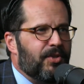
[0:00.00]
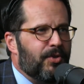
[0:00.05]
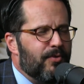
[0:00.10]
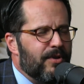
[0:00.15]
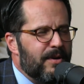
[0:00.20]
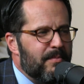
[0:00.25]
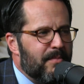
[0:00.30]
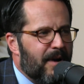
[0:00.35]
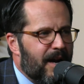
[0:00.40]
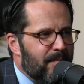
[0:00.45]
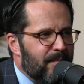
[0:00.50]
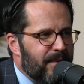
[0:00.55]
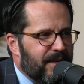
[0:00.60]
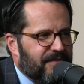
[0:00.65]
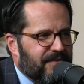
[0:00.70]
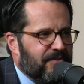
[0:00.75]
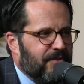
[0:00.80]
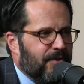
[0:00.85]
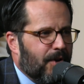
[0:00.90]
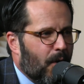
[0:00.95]
you remind
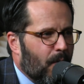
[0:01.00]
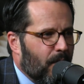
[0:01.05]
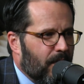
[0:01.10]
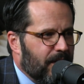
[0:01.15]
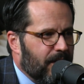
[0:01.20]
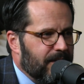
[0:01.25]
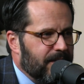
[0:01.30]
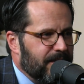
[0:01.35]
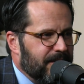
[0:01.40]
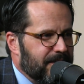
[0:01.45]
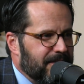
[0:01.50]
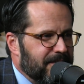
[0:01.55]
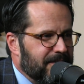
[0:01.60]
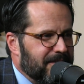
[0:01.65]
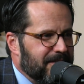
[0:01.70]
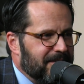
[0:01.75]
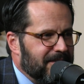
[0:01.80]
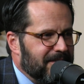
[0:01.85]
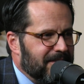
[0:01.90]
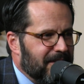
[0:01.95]
me of Noah,
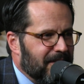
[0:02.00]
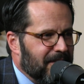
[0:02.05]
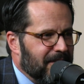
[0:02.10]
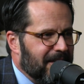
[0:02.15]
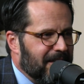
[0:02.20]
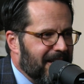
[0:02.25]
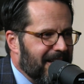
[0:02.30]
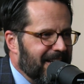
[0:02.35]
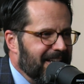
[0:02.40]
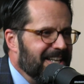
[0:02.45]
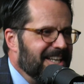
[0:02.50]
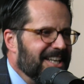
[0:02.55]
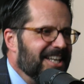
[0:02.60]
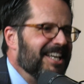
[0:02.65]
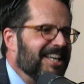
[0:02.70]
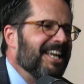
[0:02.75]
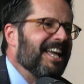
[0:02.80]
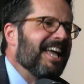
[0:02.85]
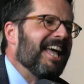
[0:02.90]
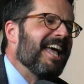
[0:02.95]
okay,
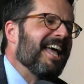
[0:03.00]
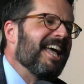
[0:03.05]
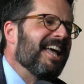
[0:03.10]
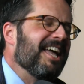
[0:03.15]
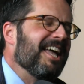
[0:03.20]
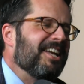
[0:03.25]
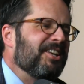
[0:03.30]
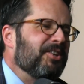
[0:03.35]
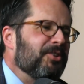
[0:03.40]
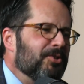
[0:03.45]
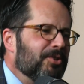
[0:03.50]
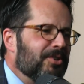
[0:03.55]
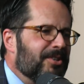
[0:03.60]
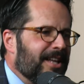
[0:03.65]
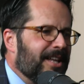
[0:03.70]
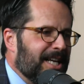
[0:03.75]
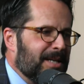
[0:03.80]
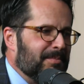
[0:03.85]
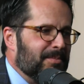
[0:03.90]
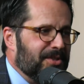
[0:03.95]
and you
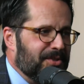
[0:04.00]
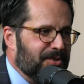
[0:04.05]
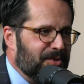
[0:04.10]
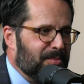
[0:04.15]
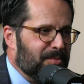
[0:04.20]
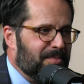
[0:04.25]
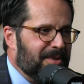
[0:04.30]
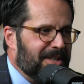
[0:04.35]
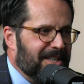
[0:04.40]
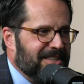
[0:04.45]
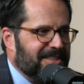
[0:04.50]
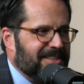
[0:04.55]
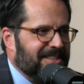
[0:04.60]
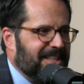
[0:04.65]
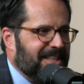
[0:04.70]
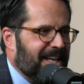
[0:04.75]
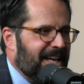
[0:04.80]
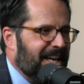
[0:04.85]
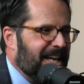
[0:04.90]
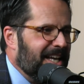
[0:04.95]
look like him a little bit."
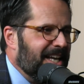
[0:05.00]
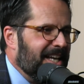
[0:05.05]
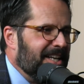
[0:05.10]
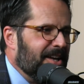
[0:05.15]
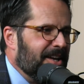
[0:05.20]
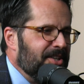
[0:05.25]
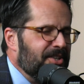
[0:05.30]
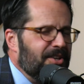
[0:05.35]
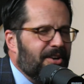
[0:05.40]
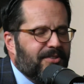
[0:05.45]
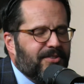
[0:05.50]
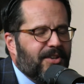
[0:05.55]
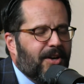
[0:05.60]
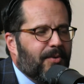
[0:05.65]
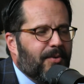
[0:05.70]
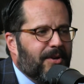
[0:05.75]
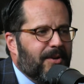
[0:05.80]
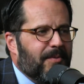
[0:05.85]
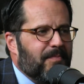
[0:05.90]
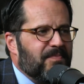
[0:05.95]
and a young
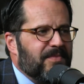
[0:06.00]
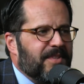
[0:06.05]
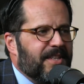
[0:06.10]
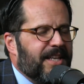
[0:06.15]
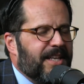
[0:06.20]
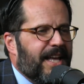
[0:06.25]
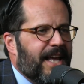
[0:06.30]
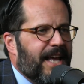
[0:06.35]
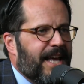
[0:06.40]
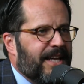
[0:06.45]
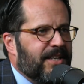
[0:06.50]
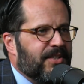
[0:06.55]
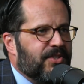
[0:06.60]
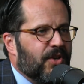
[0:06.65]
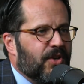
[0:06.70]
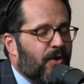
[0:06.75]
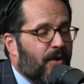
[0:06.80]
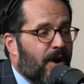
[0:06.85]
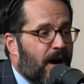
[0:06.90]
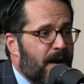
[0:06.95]
Noah. And
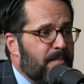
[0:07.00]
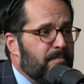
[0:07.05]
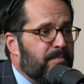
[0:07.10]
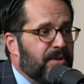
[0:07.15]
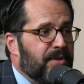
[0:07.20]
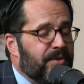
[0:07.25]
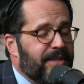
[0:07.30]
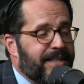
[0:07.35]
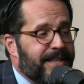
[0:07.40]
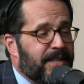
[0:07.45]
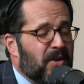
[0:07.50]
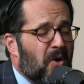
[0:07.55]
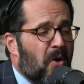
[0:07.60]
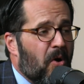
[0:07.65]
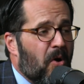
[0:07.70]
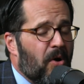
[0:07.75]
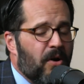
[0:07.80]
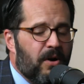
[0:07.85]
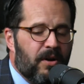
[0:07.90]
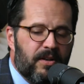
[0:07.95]
so I'm building an
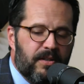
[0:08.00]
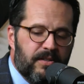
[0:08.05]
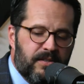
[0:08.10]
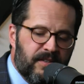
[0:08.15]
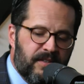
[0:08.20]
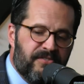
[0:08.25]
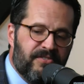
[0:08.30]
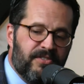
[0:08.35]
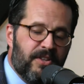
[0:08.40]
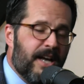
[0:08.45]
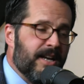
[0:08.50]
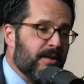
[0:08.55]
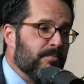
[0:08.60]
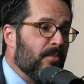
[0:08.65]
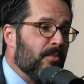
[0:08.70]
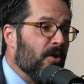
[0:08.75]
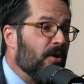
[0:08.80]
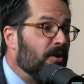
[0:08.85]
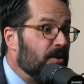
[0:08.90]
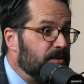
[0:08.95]
ark to fly
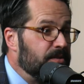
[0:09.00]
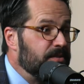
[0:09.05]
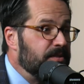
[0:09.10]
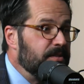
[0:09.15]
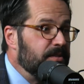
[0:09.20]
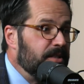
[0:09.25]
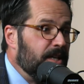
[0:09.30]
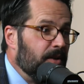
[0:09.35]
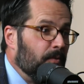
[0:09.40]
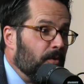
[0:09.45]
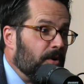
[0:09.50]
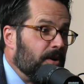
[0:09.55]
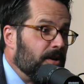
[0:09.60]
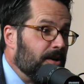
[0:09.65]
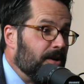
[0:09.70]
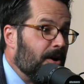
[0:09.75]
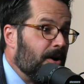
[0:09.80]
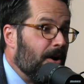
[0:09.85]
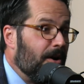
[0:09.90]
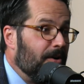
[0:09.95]
to Mars, and we're going to